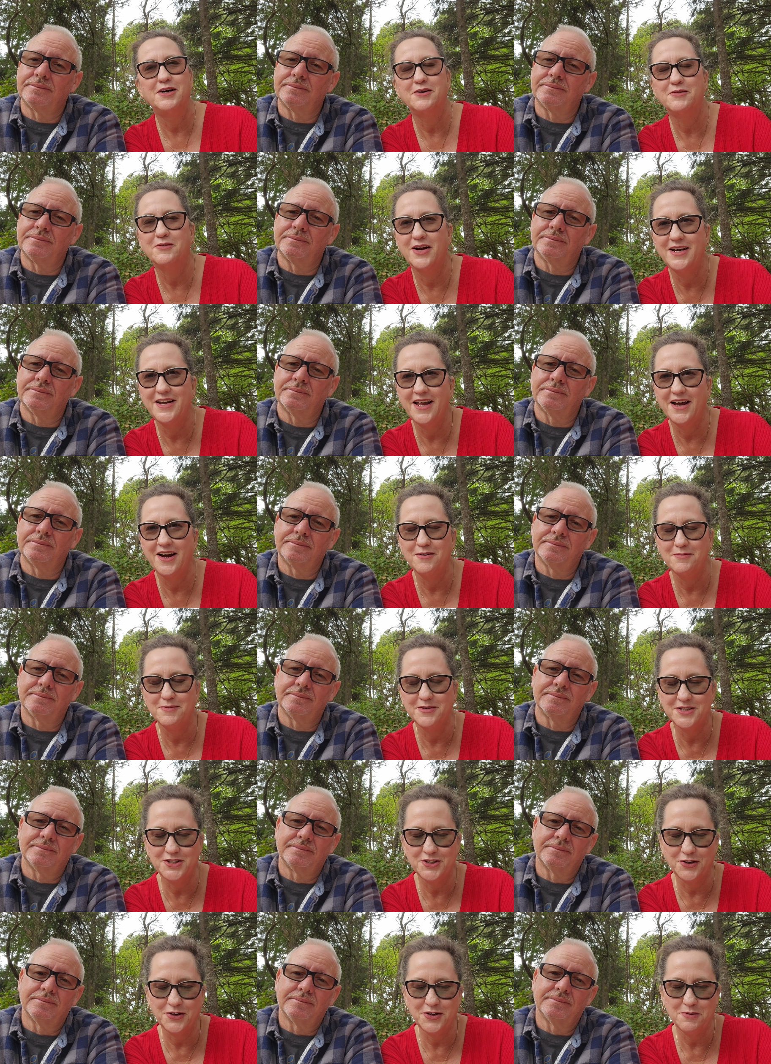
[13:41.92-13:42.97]
Speaker 1: but right now I'm
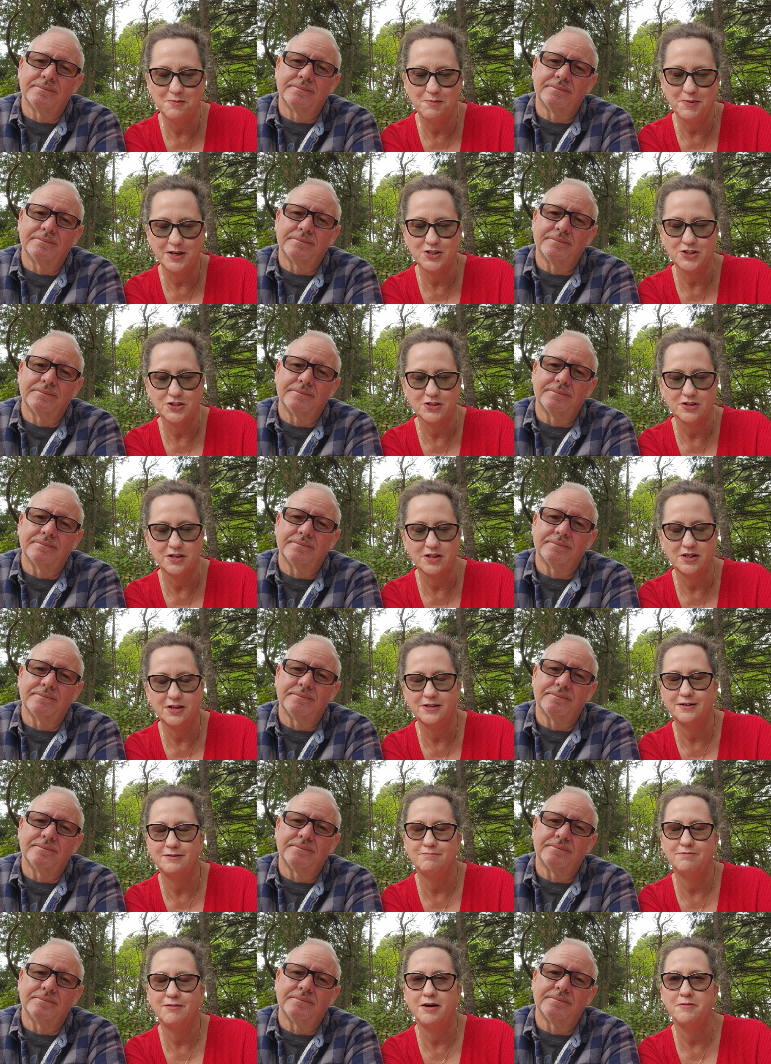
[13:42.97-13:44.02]
going to show you a picture.
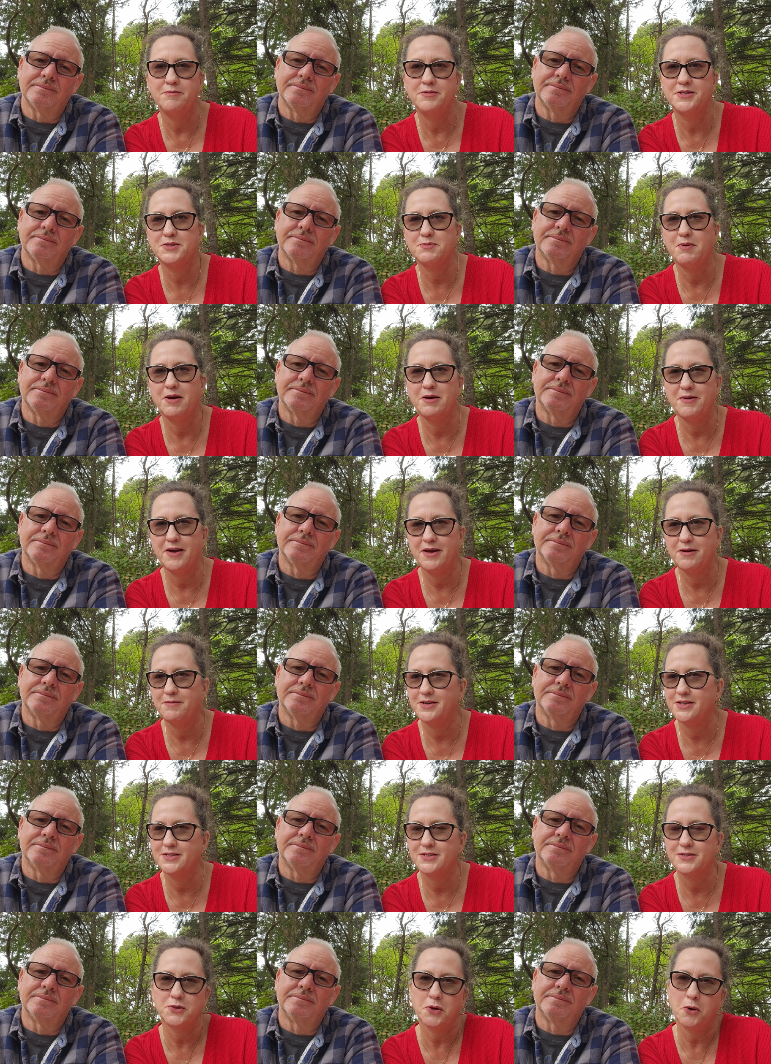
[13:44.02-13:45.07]
Um, I miss my
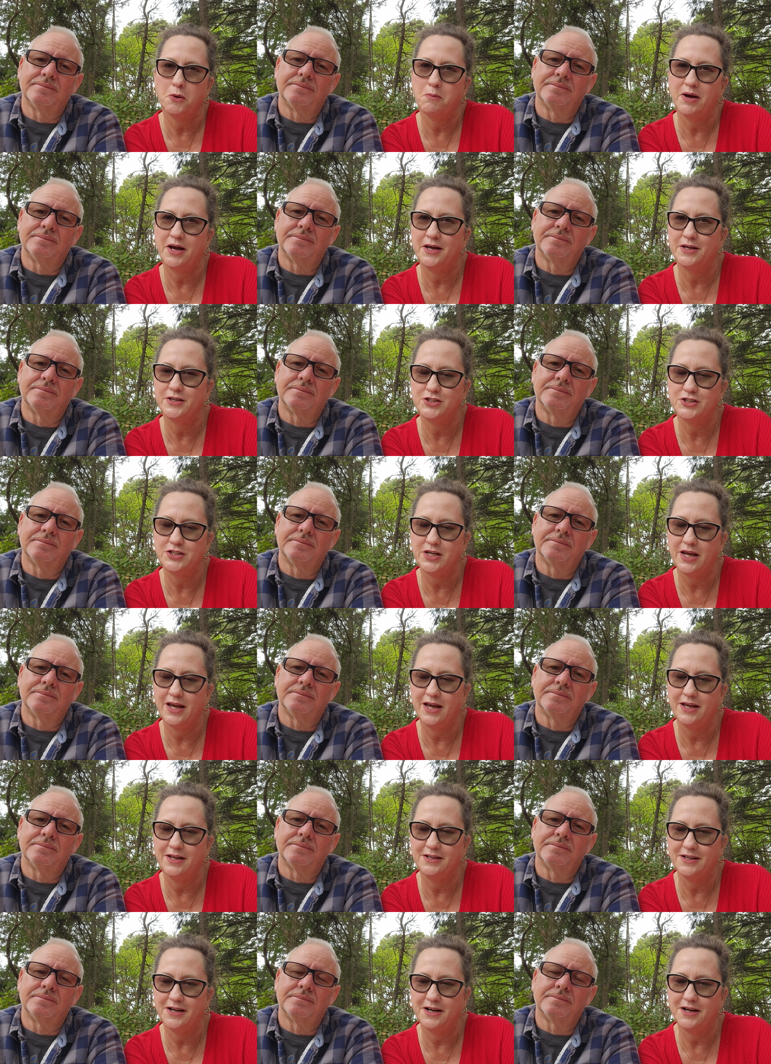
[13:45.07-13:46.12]
babies so much.
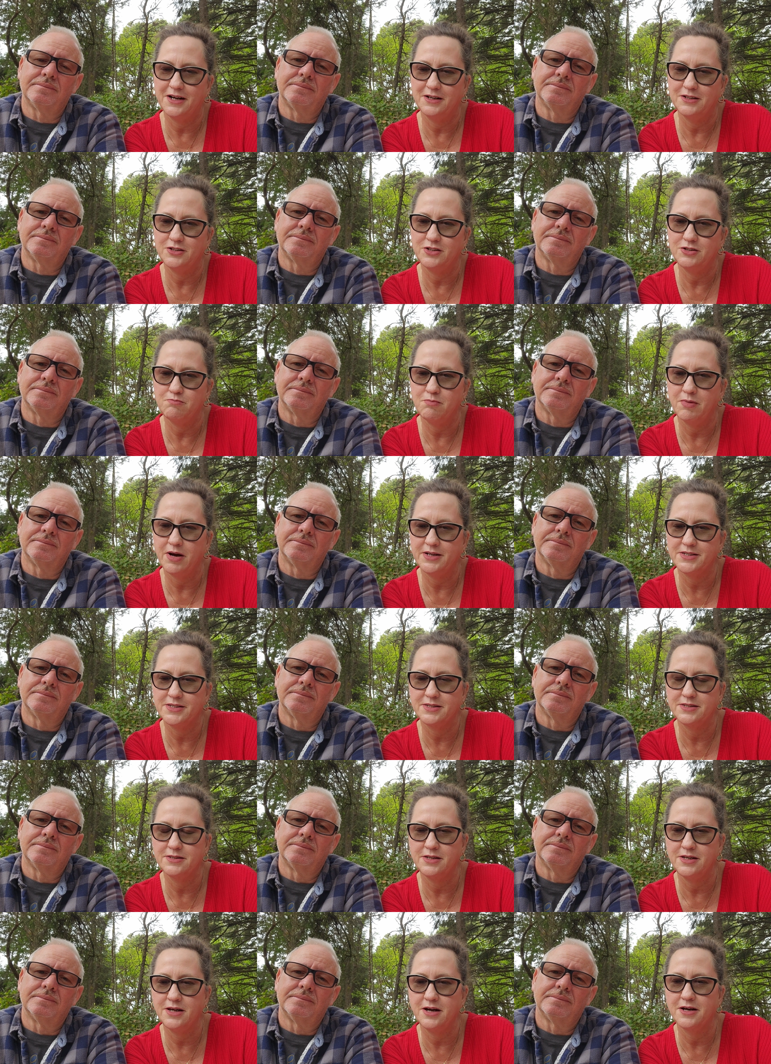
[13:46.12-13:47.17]
And uh, my
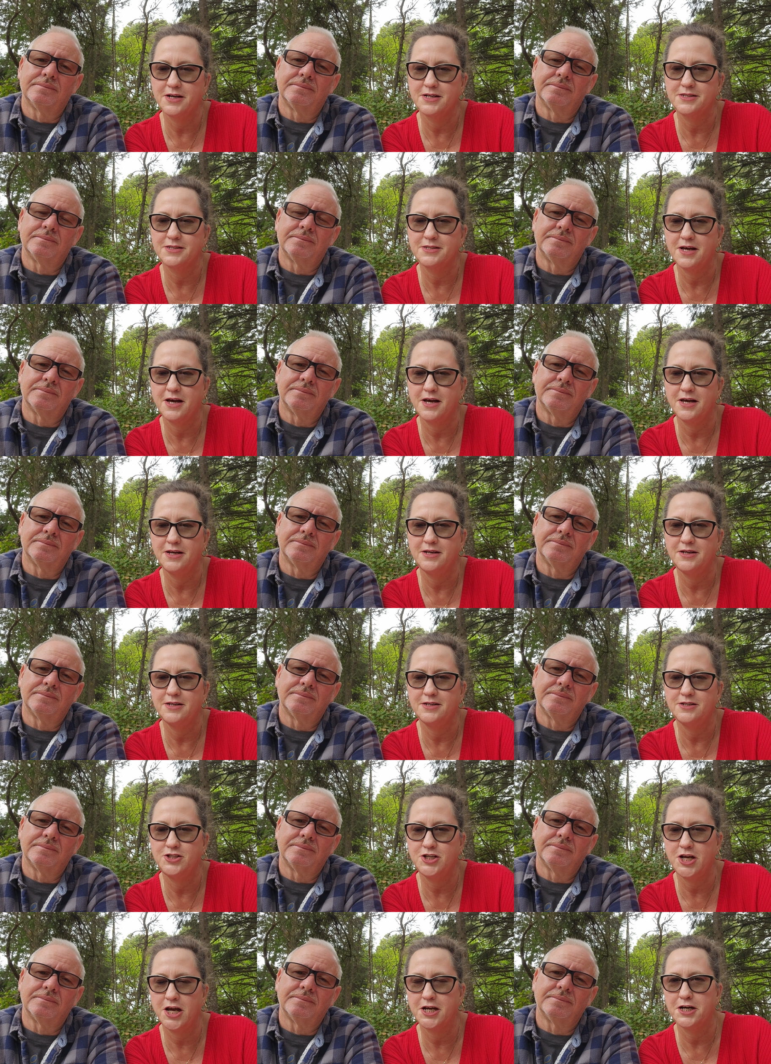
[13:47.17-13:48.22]
youngest son,
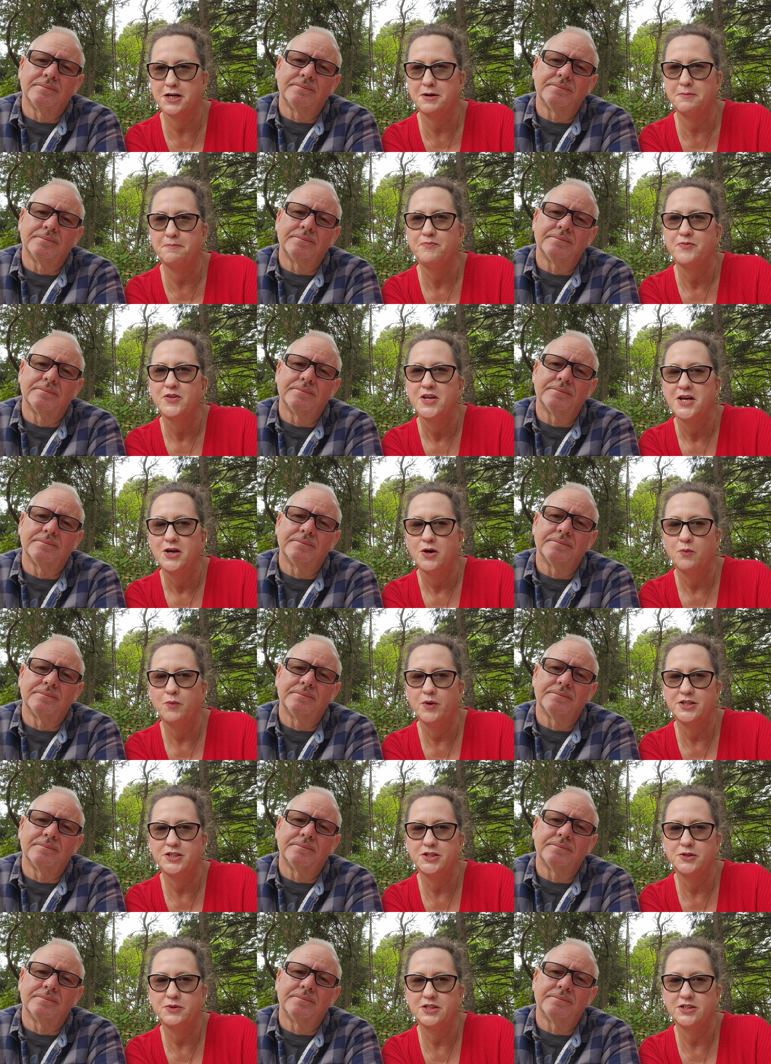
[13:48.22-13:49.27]
Jacob,
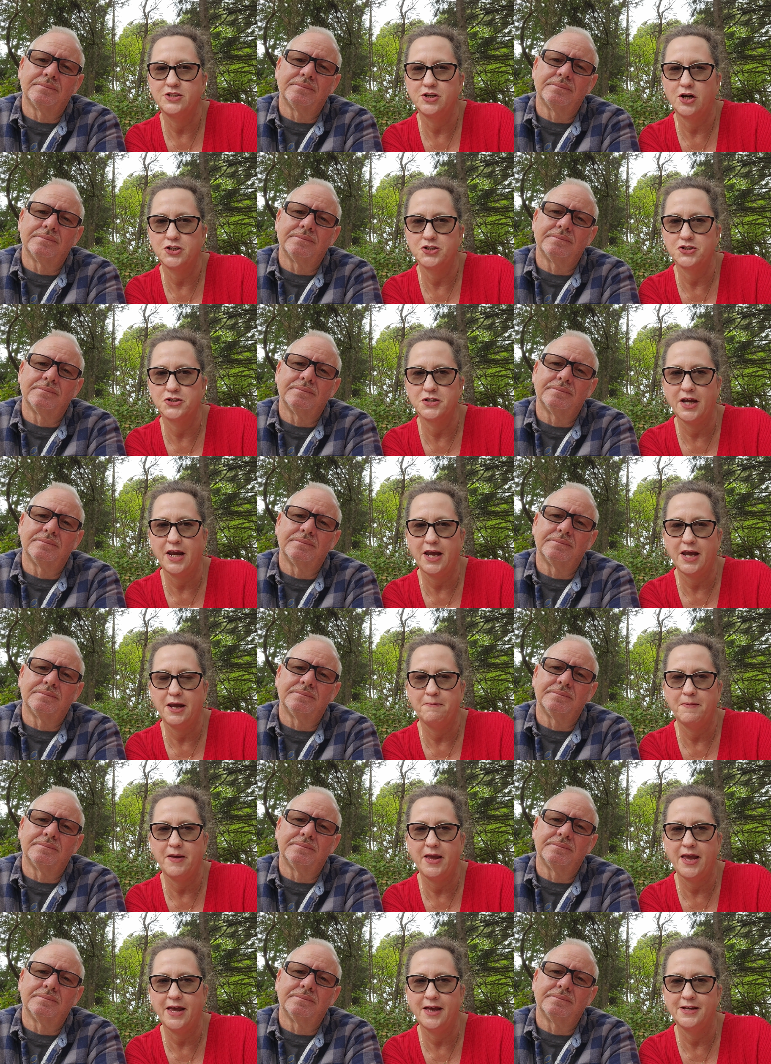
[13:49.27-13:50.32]
went to a Dodger
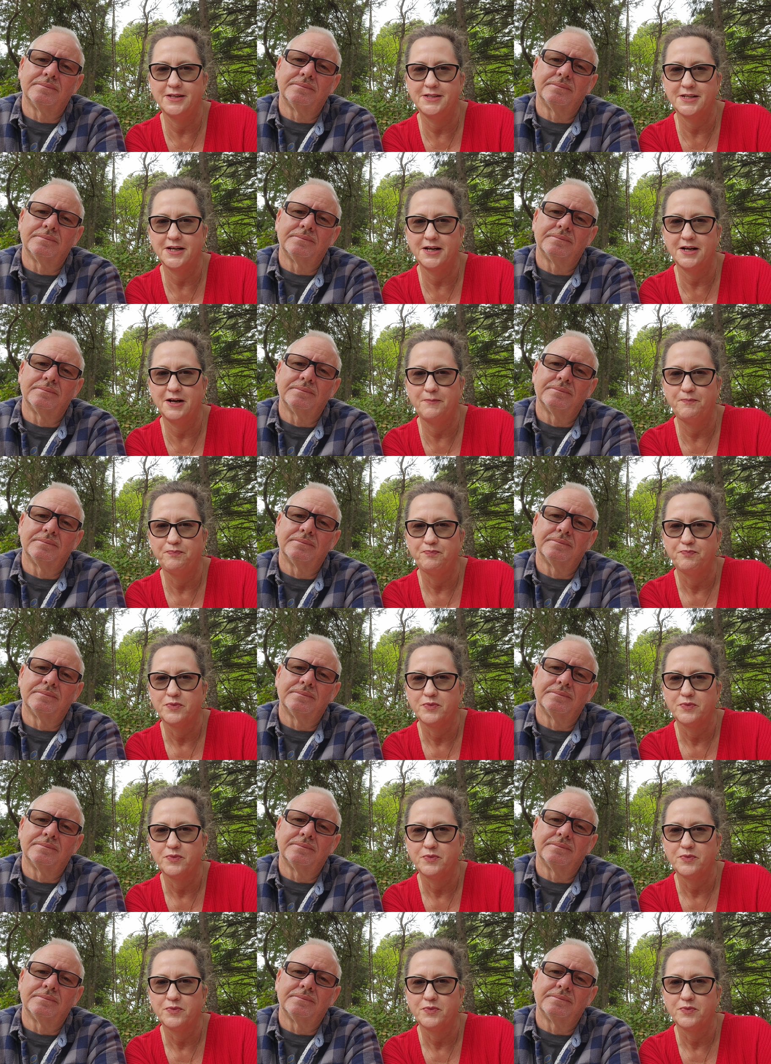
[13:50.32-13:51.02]
game. And uh,